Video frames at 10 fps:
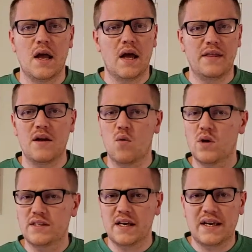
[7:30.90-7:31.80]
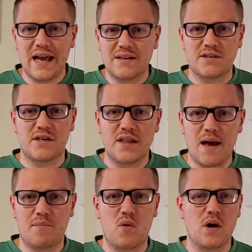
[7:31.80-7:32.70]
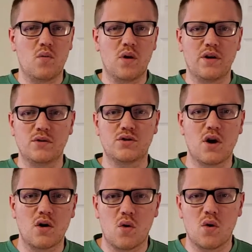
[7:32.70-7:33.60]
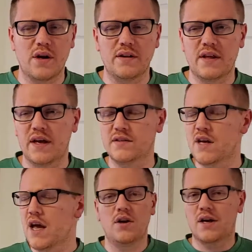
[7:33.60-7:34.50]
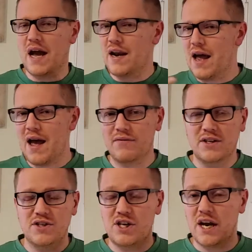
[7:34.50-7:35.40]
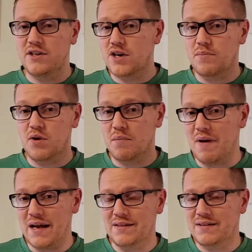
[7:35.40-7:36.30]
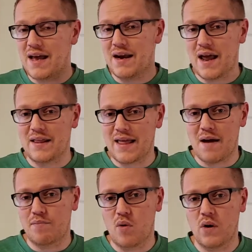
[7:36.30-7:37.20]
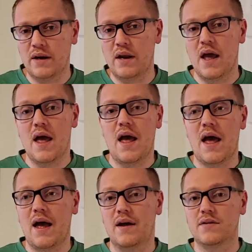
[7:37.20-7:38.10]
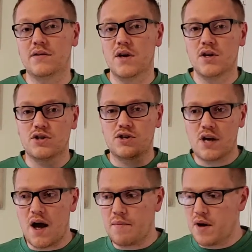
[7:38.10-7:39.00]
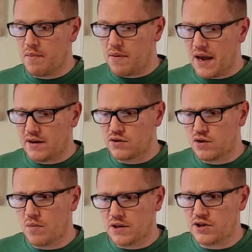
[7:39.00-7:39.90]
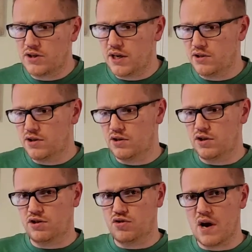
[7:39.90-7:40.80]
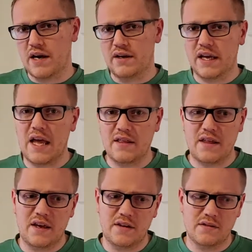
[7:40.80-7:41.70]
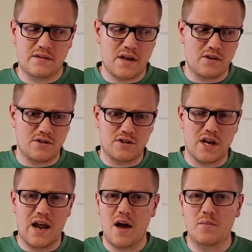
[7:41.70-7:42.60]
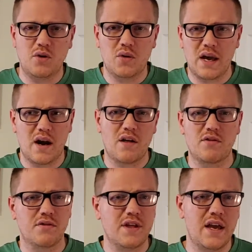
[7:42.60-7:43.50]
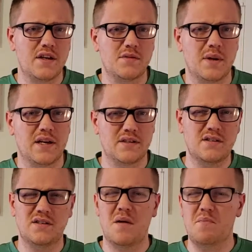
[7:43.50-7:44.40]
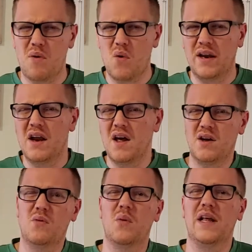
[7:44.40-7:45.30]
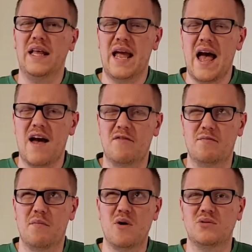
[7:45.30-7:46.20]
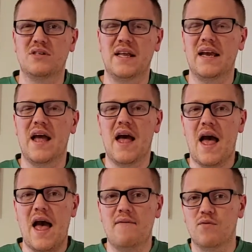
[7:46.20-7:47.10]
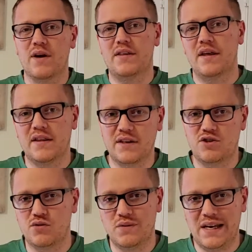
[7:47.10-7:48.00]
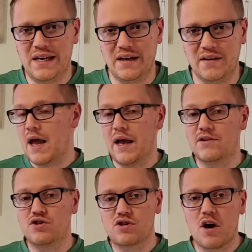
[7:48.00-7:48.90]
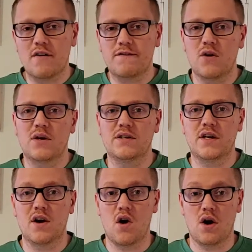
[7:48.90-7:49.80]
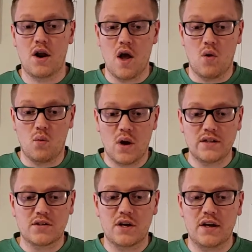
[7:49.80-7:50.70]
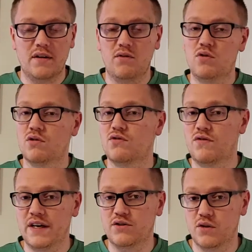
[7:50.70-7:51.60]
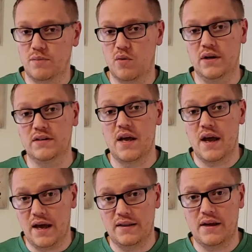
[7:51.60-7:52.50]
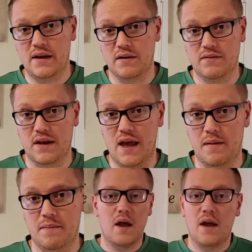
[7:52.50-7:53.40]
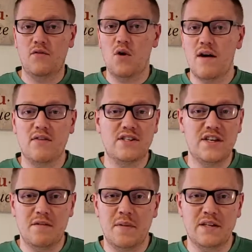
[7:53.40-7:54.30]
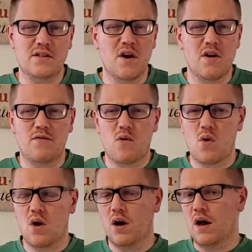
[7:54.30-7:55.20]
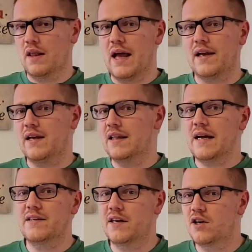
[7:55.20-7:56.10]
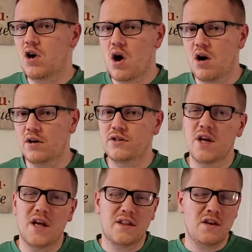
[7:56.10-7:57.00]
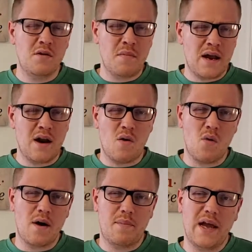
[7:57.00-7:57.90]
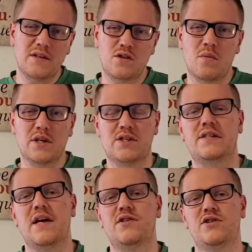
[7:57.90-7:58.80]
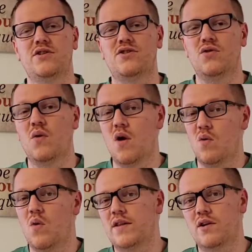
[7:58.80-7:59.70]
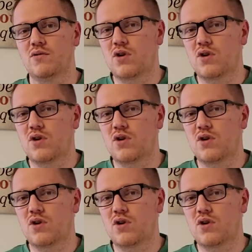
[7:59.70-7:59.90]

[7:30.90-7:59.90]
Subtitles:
I think once it gets to that point where you start hoarding things, you kind of have to change up your mindset at that point and stop paying so much attention to trying to get things that are just going to help you get other things, because at some point you really have mostly everything that you need, and start focusing on what's going to give you those victory points at the end of the game. If you have achievements for like collecting cards, then you might not want to pay so much attention to what those